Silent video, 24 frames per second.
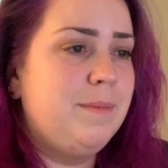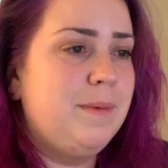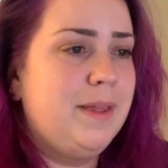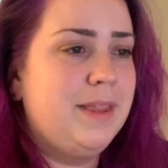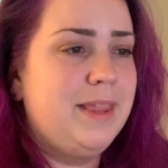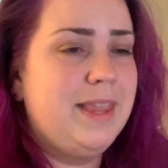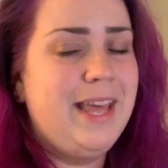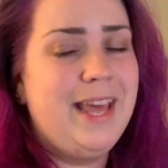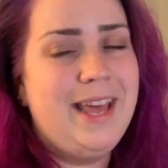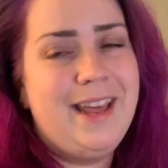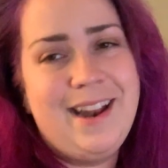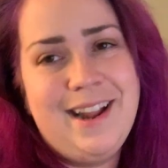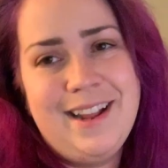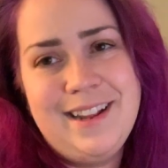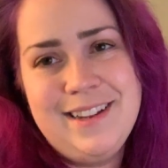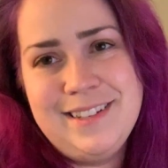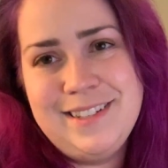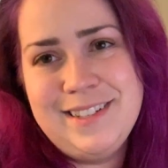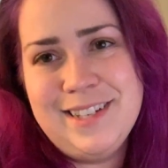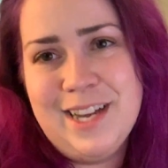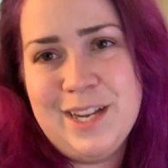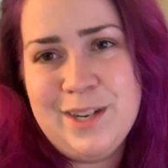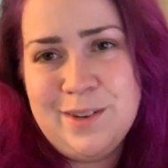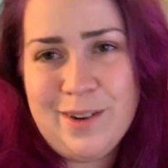about that. I
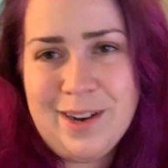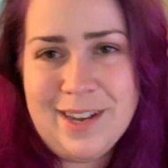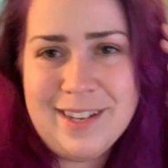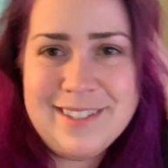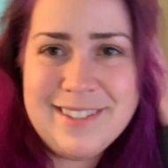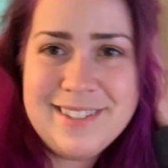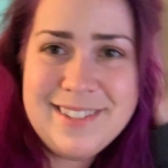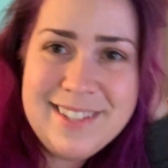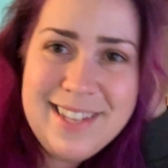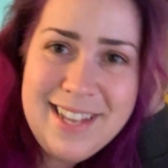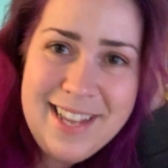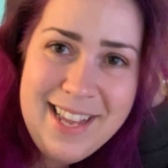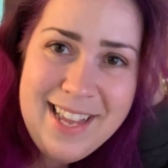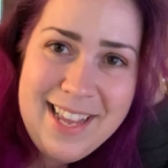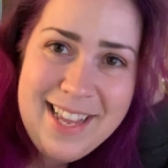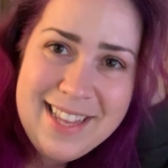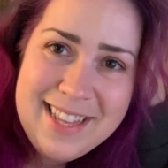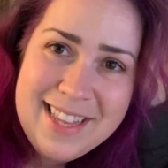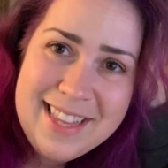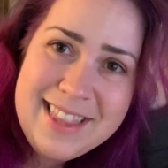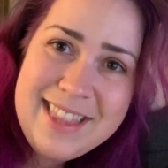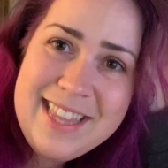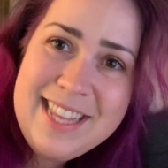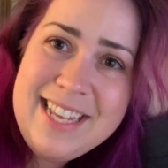digress.
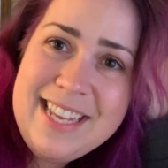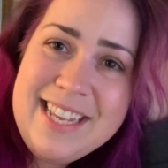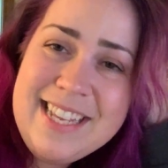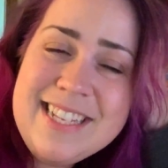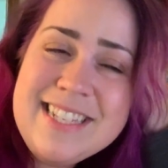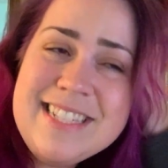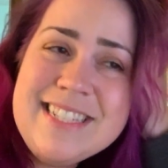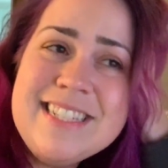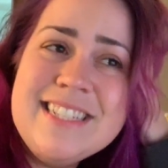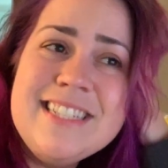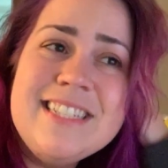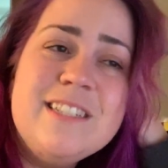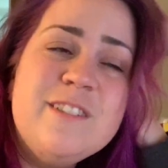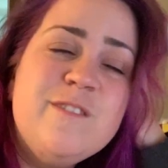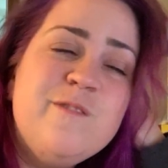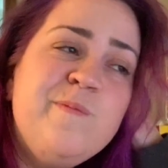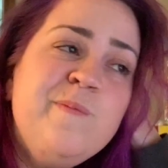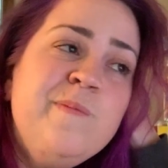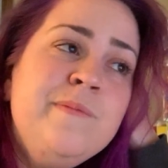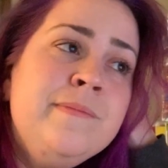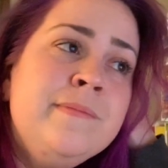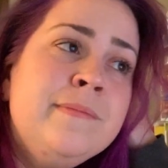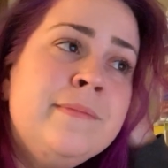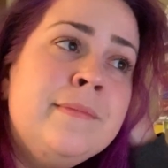The thing is,
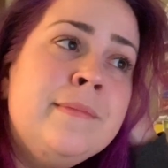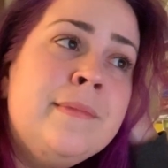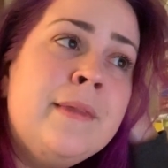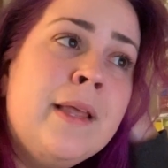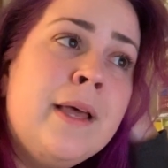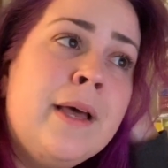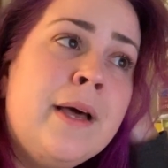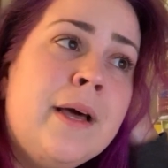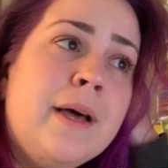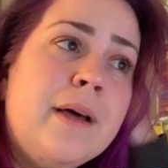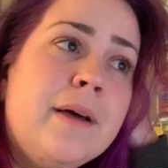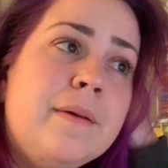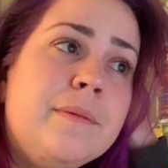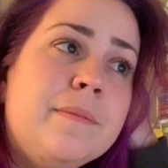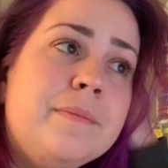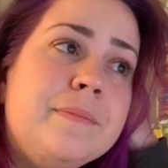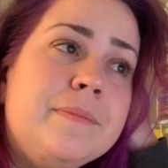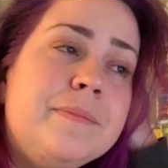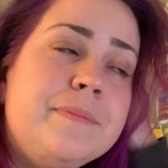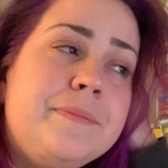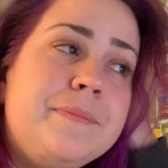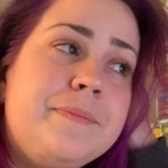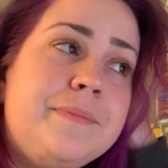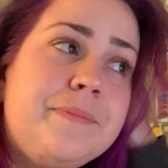
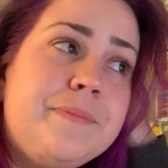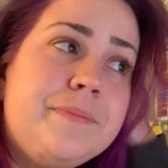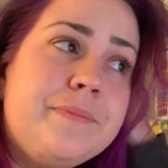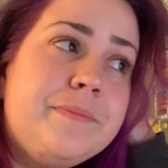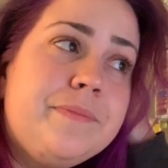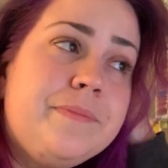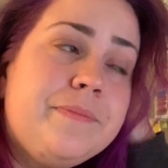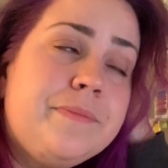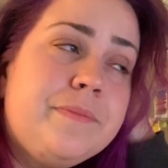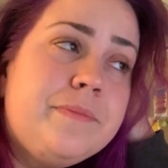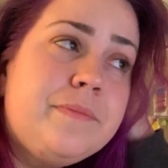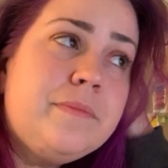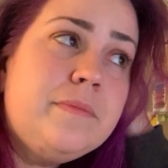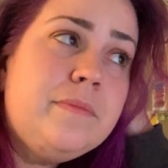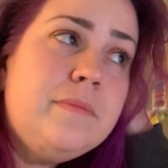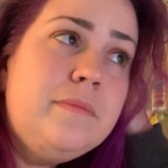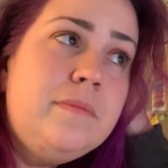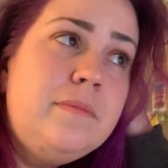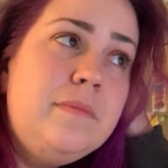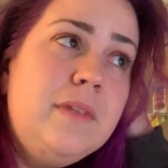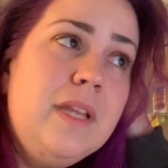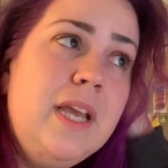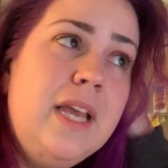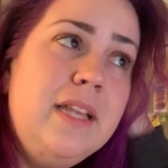
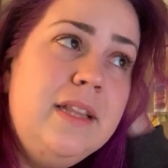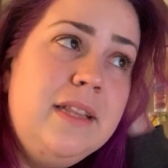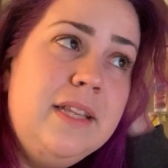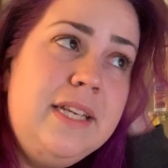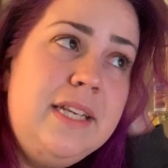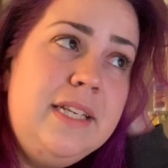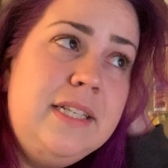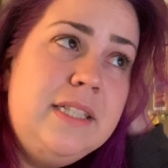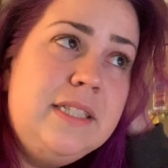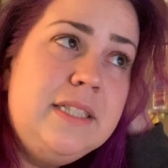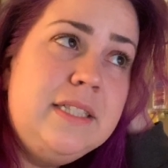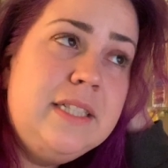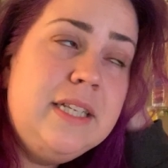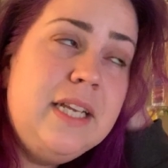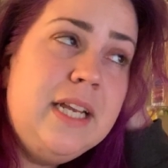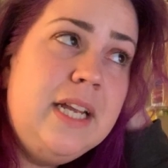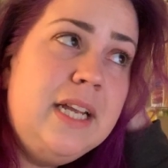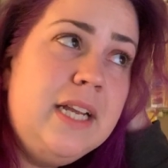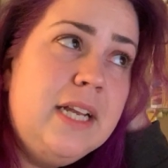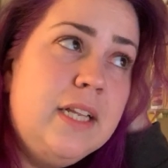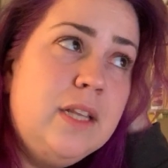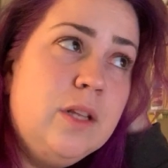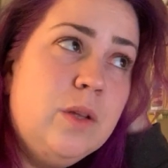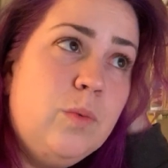at least
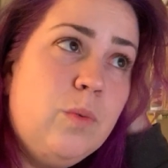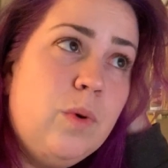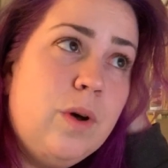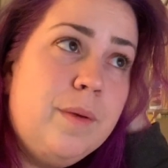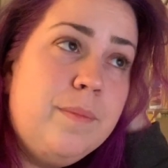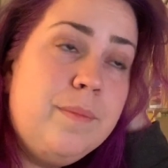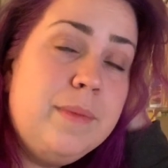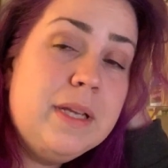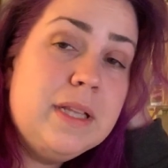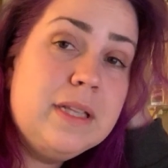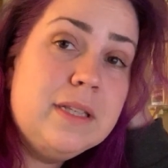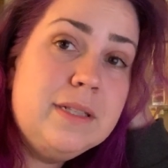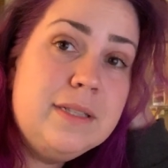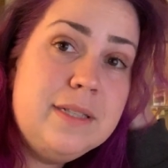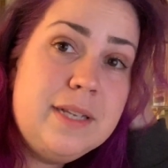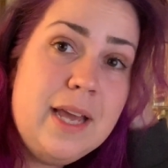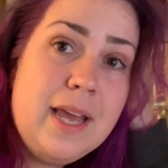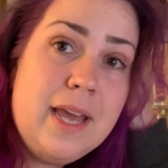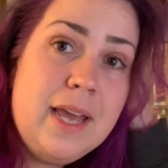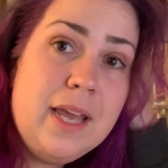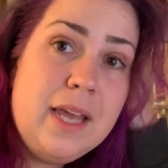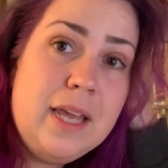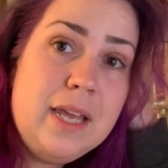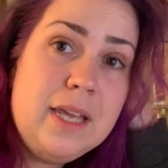eating the one meal a
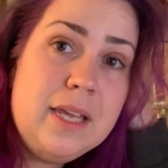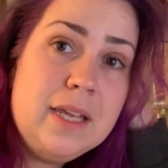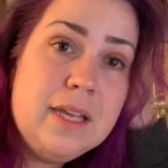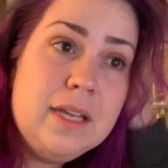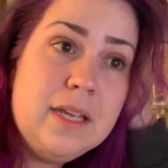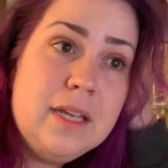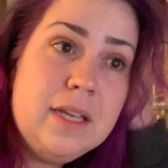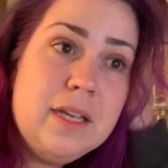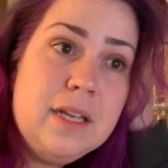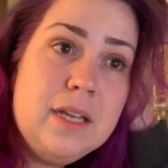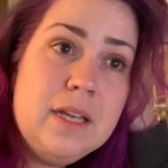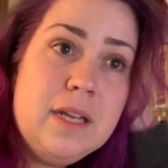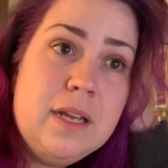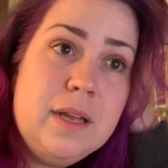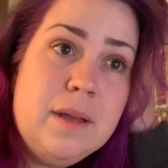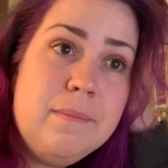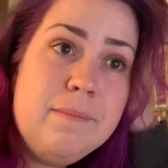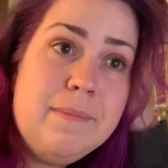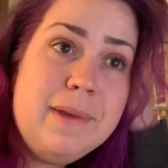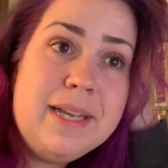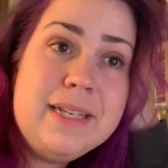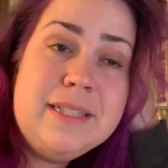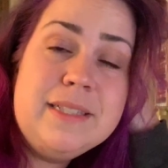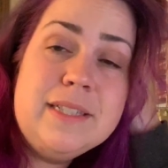day
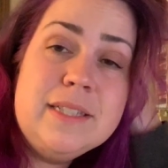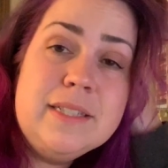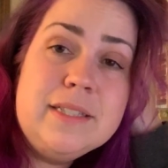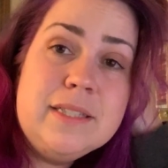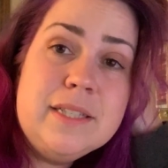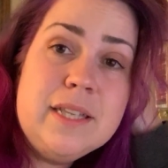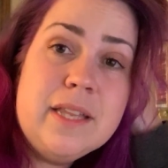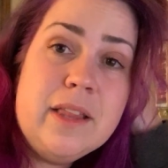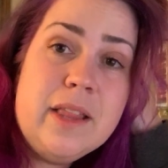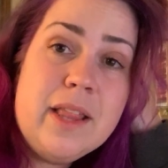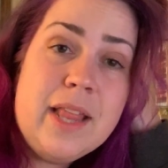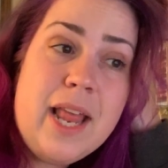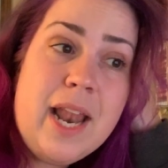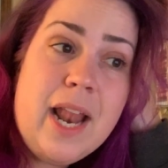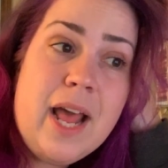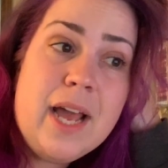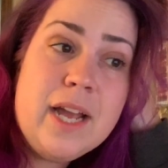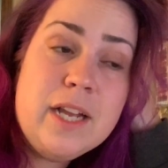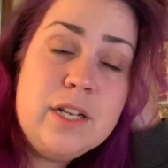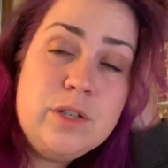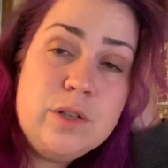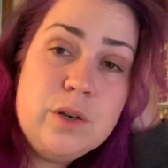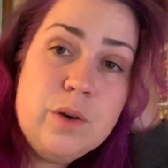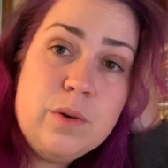makes it so that
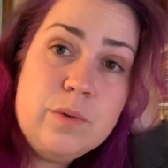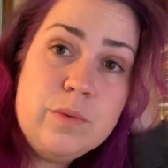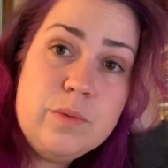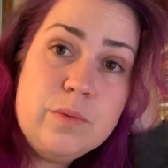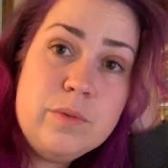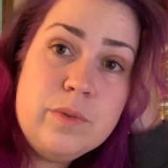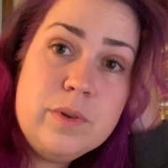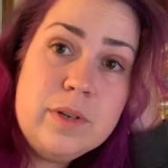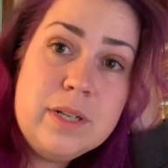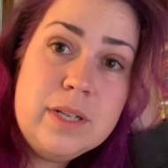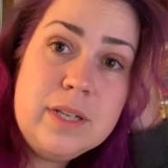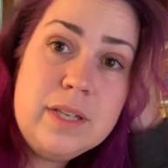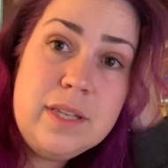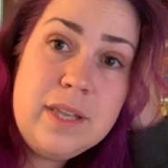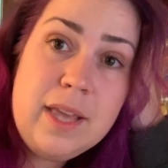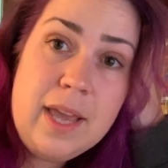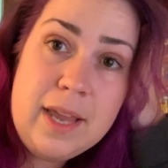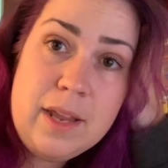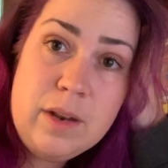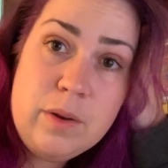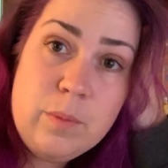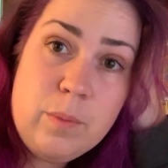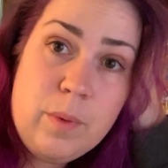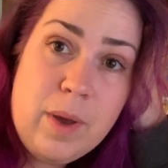I don't
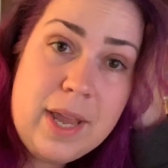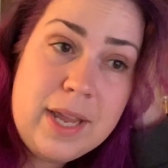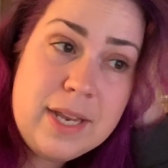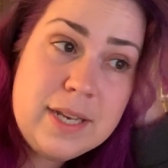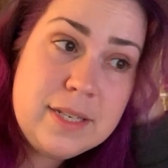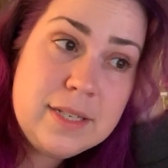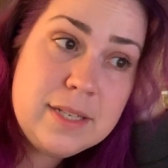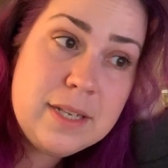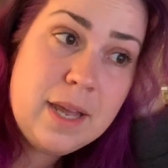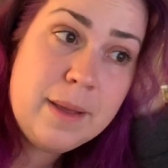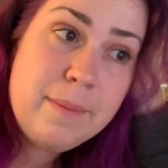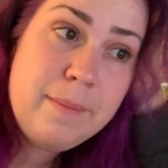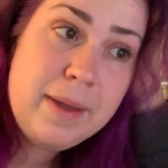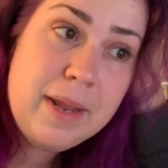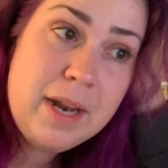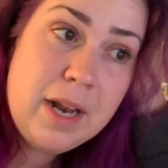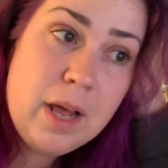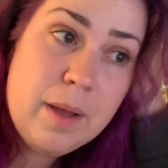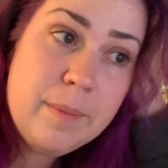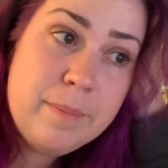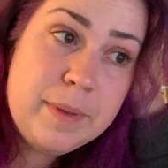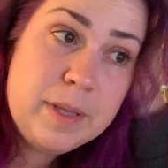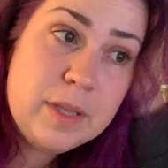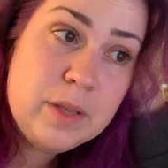gain weight. I may
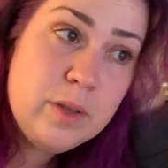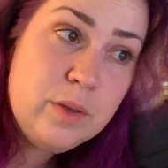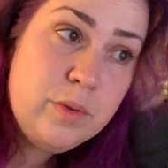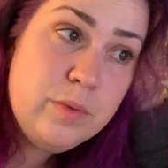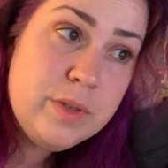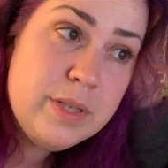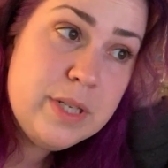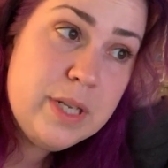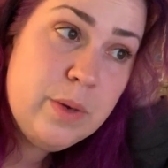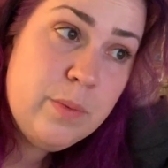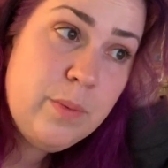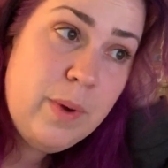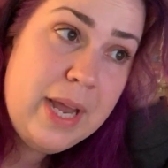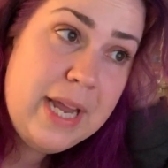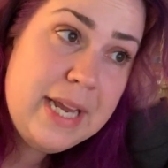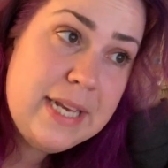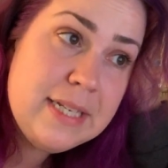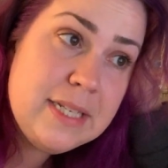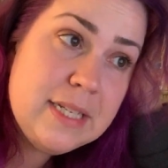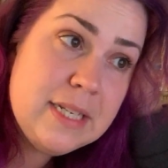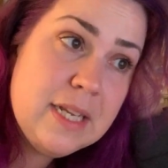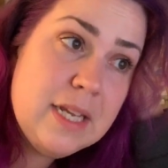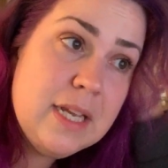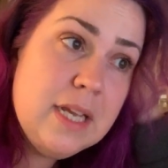not be losing
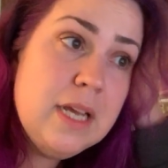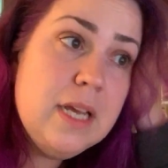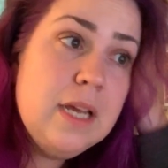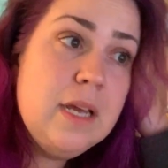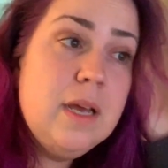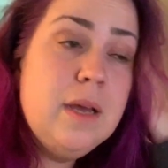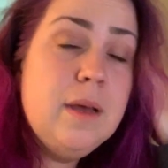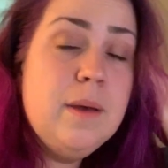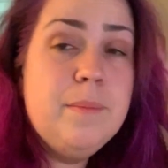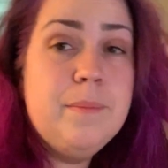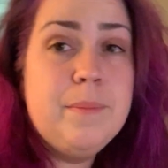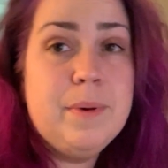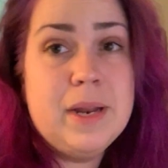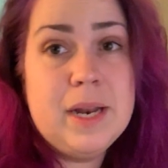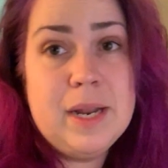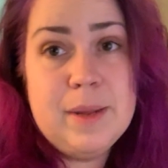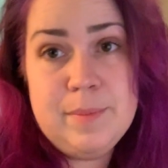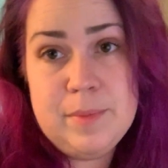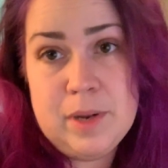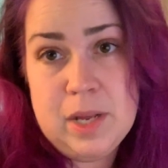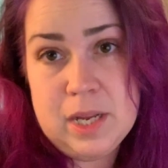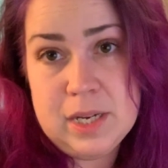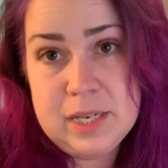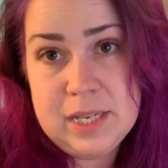weight, but
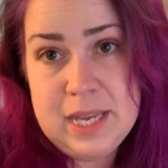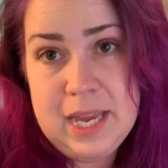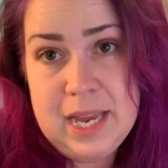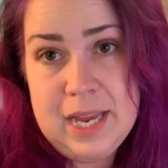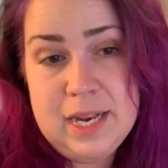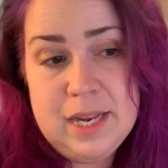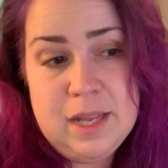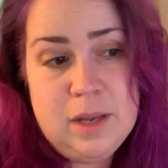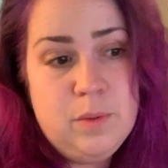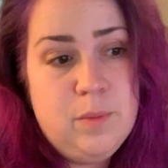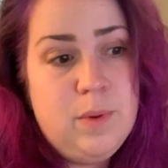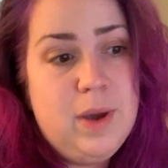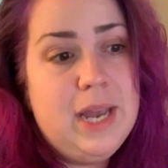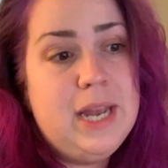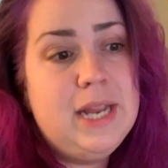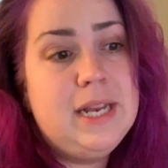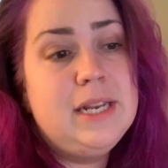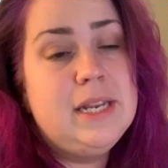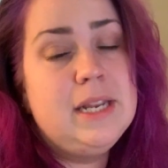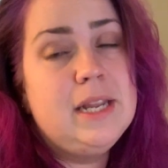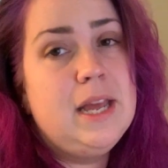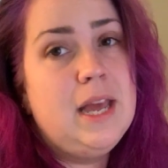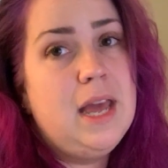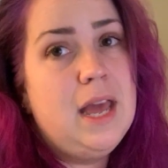I'm not gaining weight,
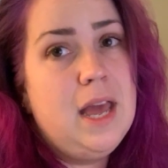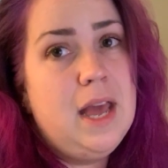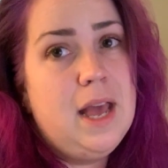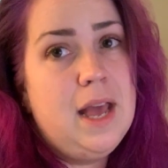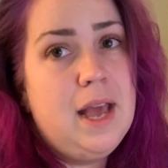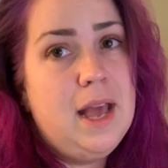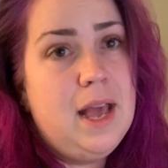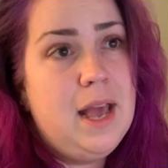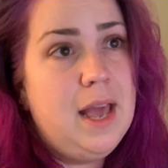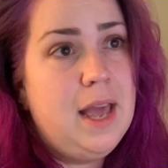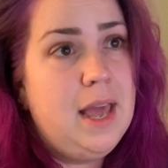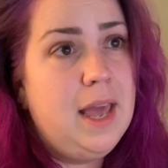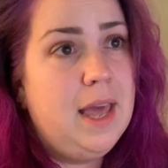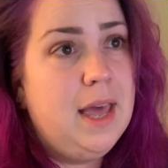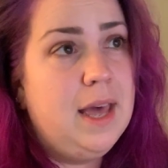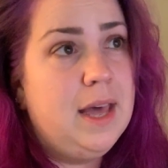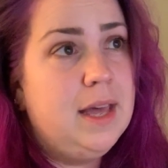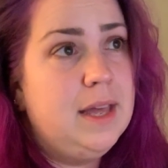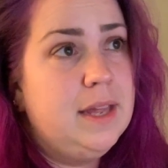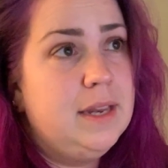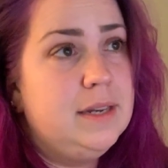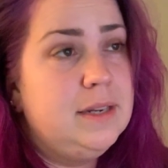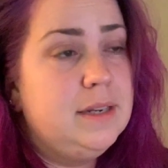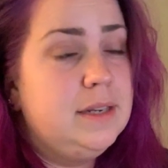
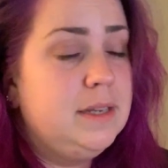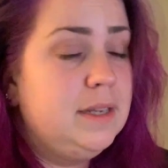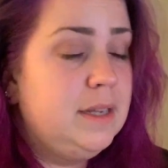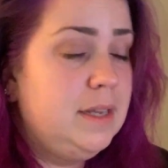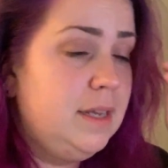and